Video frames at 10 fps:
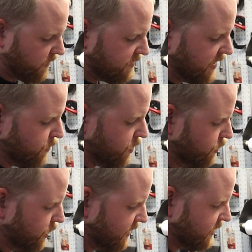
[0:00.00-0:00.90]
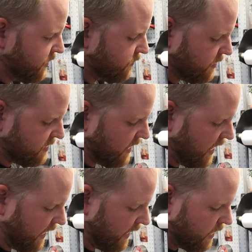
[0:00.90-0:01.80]
that when you look at these from the
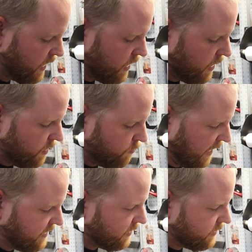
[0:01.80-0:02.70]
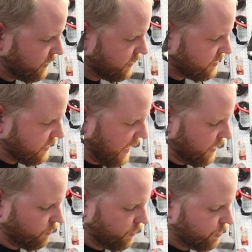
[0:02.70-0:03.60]
side, basically there's an
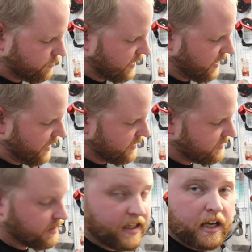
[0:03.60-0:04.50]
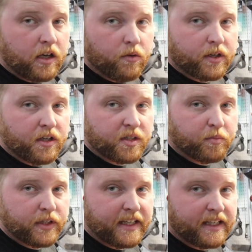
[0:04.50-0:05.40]
angle. And you can kind of see that going on the
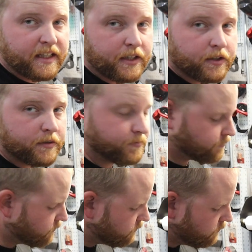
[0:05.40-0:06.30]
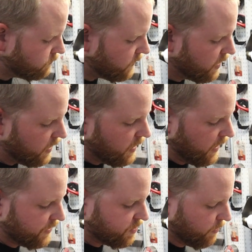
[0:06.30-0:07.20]
plate here.
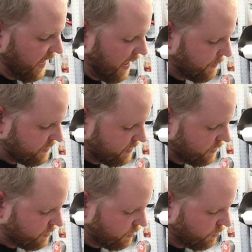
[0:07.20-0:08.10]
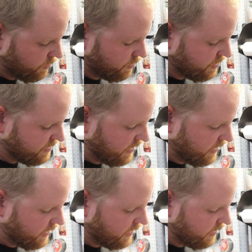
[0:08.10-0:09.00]
And so what happens is your
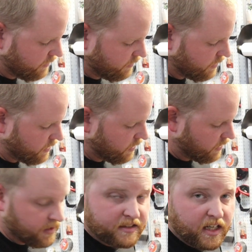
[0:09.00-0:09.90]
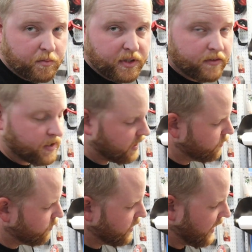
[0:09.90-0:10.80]
stud here is at a bit of an
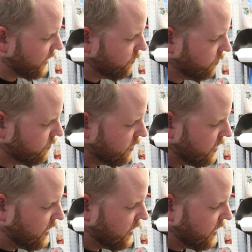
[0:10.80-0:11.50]
inward angle,